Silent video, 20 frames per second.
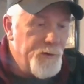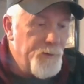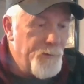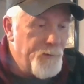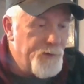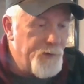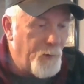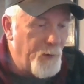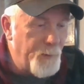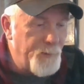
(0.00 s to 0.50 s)

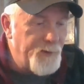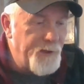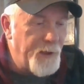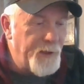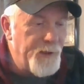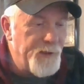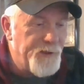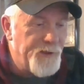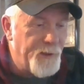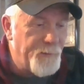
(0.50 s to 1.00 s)
So what I'm
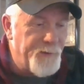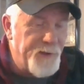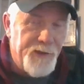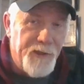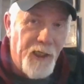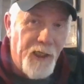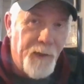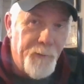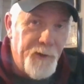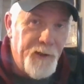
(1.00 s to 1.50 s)
saying is something's
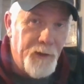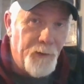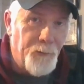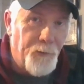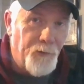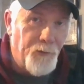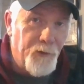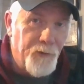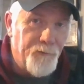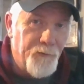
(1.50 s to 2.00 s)
got to be in the
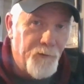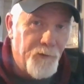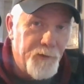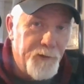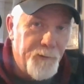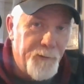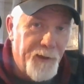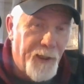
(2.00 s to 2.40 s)
port for it to be